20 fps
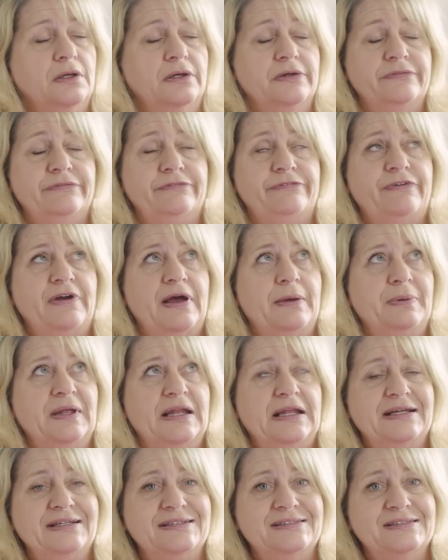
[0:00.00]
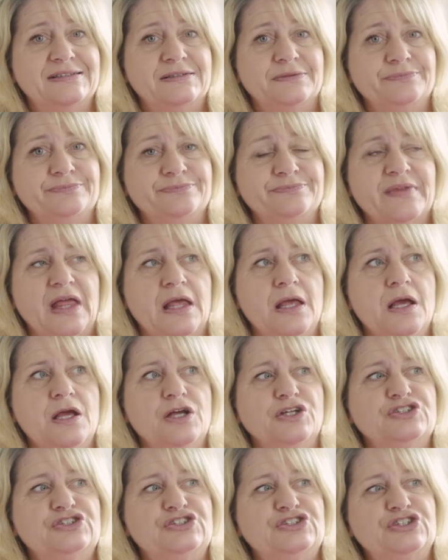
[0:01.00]
Fabulous.
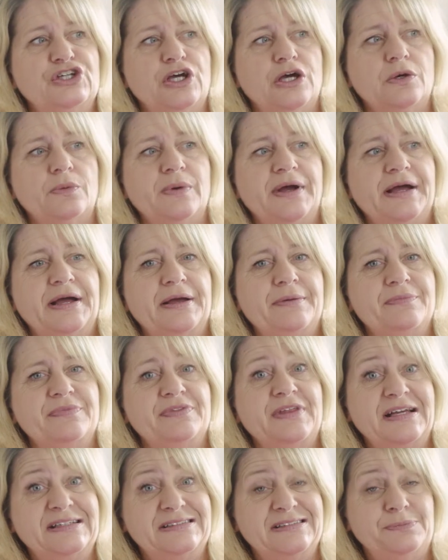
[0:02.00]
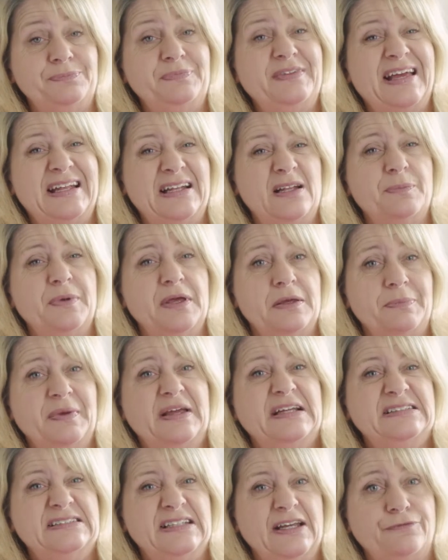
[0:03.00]
So that'll be a
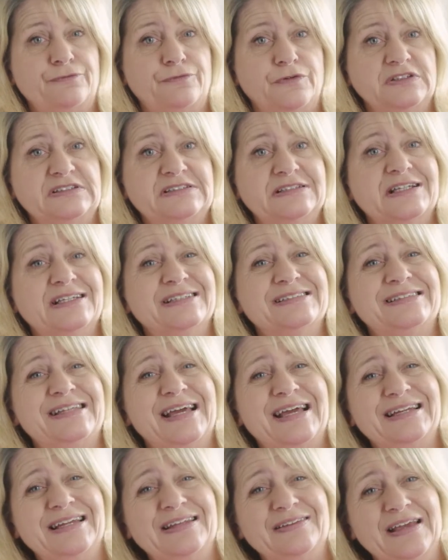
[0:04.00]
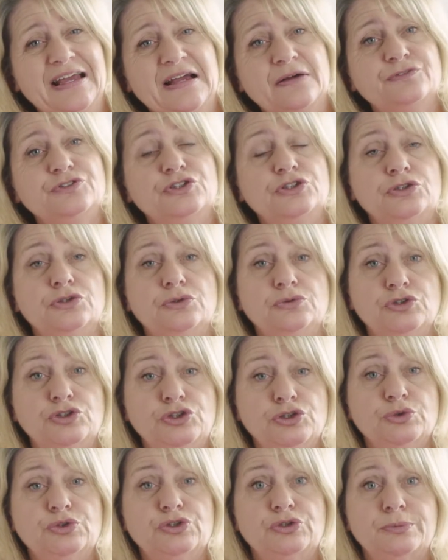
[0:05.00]
bit different because then in the afternoon you
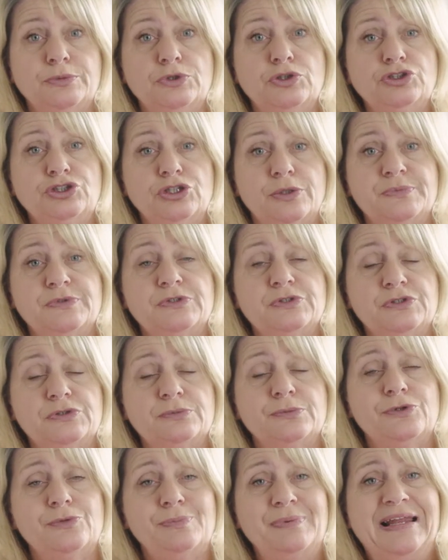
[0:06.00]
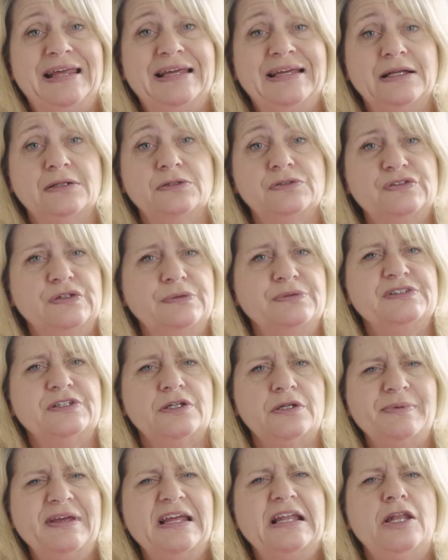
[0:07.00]
do some more jobs and some more playing. So it's
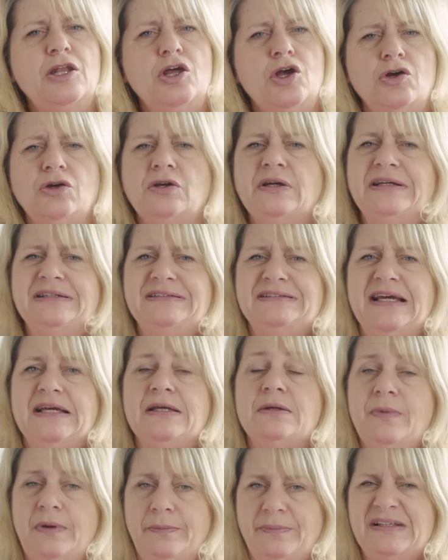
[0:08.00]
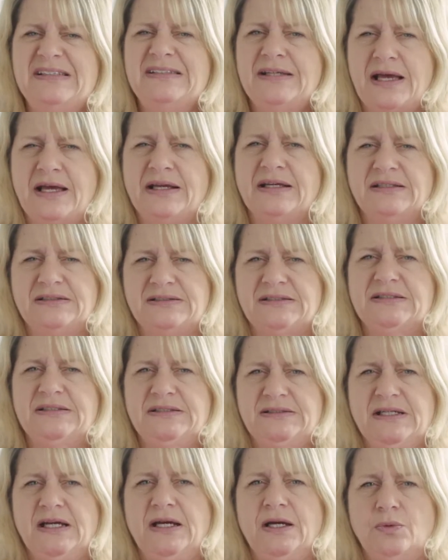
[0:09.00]
going to be a longer day. You might be tired to
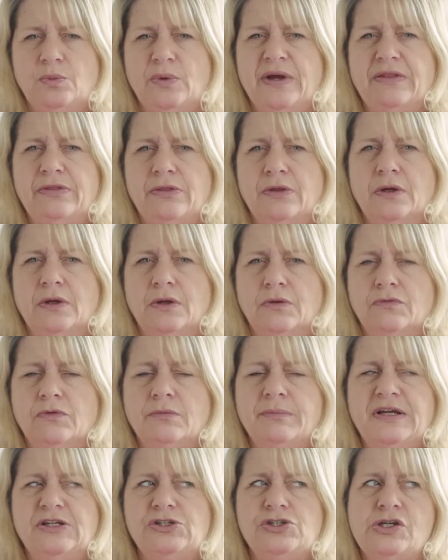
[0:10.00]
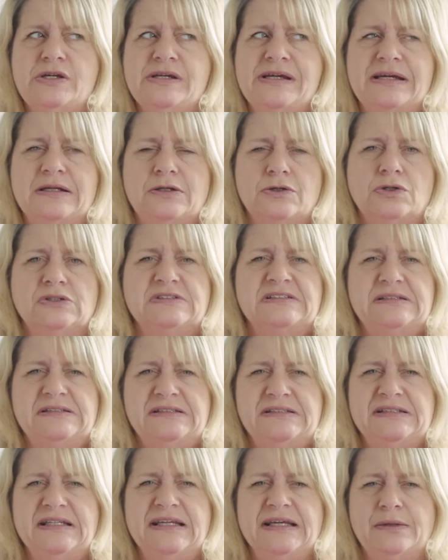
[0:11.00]
start with. So make sure you're getting lots of
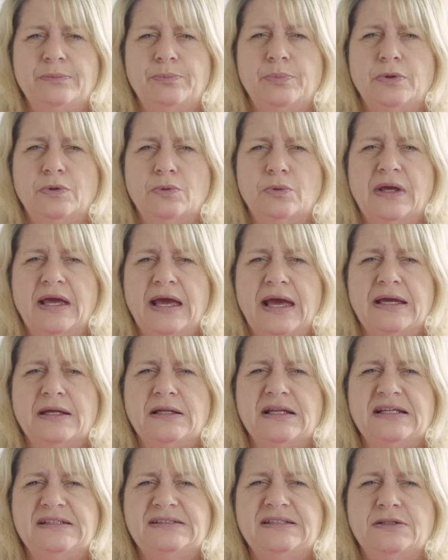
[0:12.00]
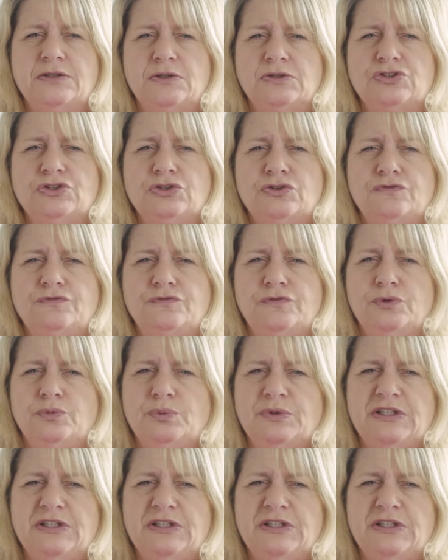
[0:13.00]
sleep, okay, and eating lots of good food.